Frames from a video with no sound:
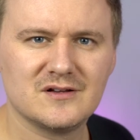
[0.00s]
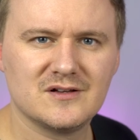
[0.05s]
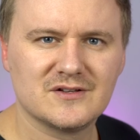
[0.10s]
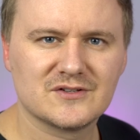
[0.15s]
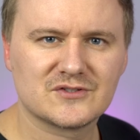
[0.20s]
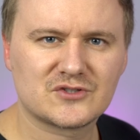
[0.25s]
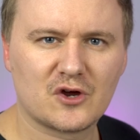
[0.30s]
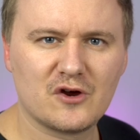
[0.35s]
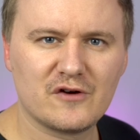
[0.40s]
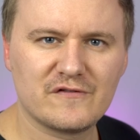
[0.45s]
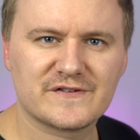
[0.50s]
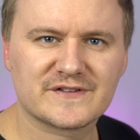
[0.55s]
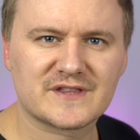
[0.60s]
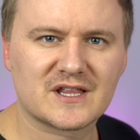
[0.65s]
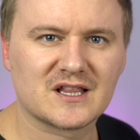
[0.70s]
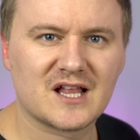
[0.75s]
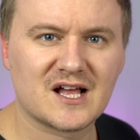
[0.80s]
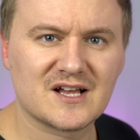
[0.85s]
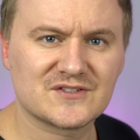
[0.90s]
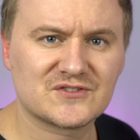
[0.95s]
So for the
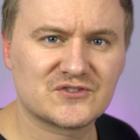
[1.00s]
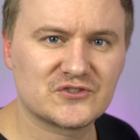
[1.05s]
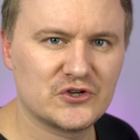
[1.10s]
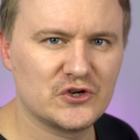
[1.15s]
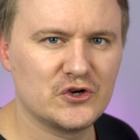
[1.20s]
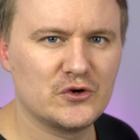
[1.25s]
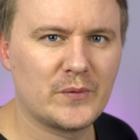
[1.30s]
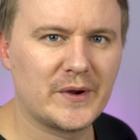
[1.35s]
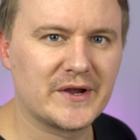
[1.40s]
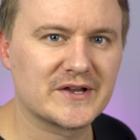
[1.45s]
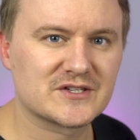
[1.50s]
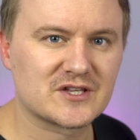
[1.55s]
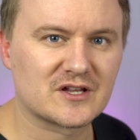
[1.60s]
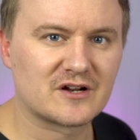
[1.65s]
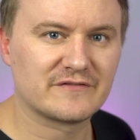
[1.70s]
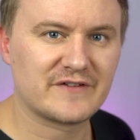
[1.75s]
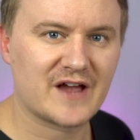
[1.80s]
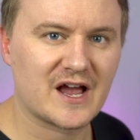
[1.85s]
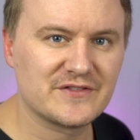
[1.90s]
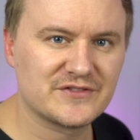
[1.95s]
last 2 weeks that
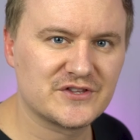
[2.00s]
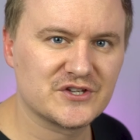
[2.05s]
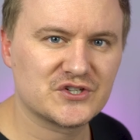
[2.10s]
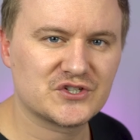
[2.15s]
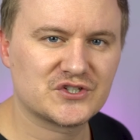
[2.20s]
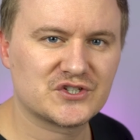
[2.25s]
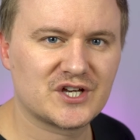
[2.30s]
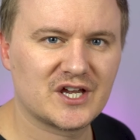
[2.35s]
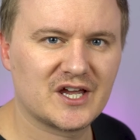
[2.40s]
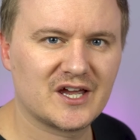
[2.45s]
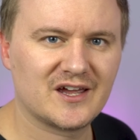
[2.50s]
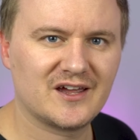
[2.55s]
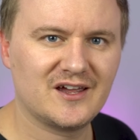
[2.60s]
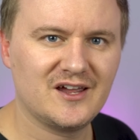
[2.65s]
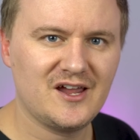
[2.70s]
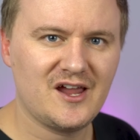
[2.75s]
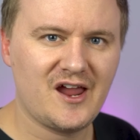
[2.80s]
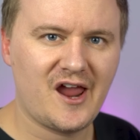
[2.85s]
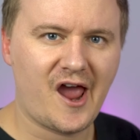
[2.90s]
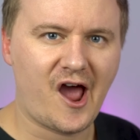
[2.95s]
I've had this chair,
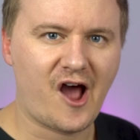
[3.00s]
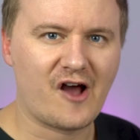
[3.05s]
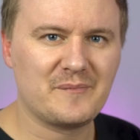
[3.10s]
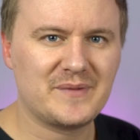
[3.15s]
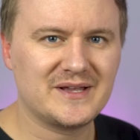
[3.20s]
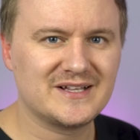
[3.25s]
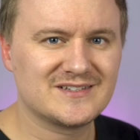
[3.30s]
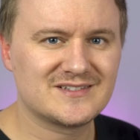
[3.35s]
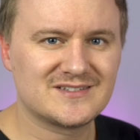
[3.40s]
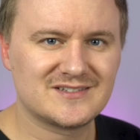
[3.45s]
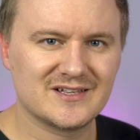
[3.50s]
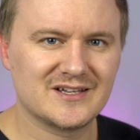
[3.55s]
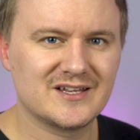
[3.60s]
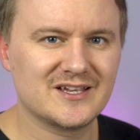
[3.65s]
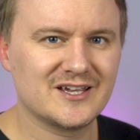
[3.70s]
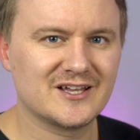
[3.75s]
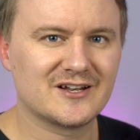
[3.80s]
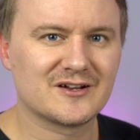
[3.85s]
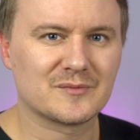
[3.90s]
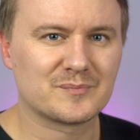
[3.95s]
I've been
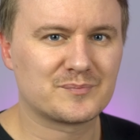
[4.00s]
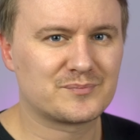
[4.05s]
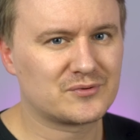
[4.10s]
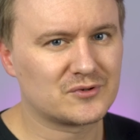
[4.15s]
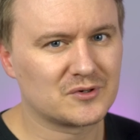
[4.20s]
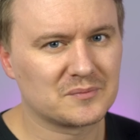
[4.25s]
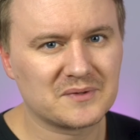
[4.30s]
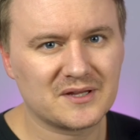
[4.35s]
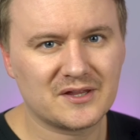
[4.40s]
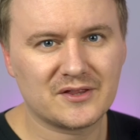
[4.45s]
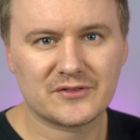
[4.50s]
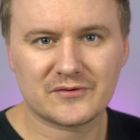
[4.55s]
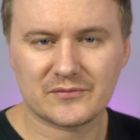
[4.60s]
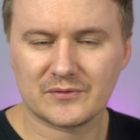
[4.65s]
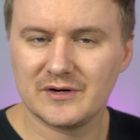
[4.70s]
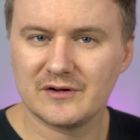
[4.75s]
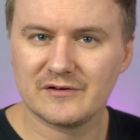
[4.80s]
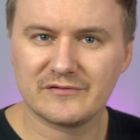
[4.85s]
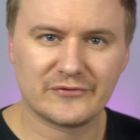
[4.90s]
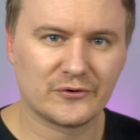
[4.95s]
sitting in it probably
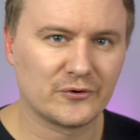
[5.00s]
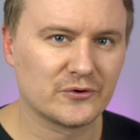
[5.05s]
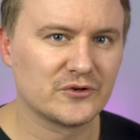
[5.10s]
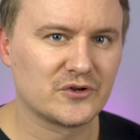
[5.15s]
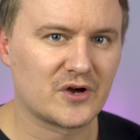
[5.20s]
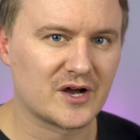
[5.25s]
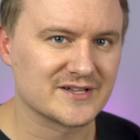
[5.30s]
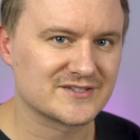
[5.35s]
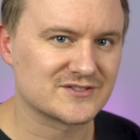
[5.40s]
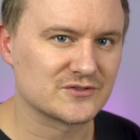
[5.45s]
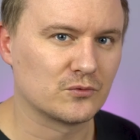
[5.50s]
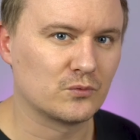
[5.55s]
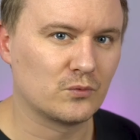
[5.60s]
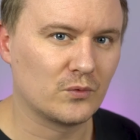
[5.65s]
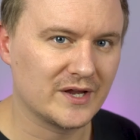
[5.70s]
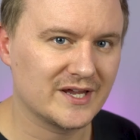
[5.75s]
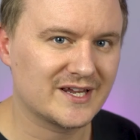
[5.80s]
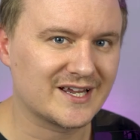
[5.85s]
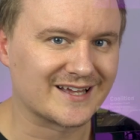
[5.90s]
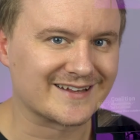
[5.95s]
3 or 4 nights a
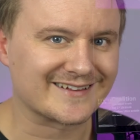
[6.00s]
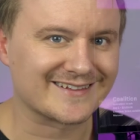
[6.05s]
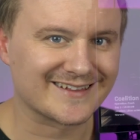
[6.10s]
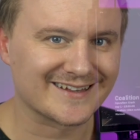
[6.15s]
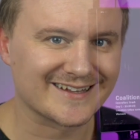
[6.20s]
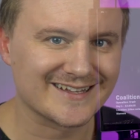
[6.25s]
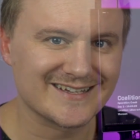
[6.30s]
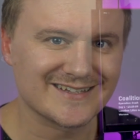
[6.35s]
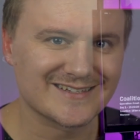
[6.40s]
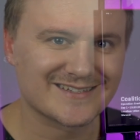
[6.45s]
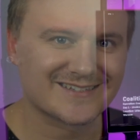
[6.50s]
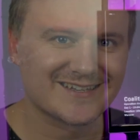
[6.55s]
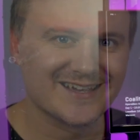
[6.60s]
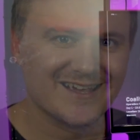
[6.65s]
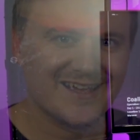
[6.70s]
week at least.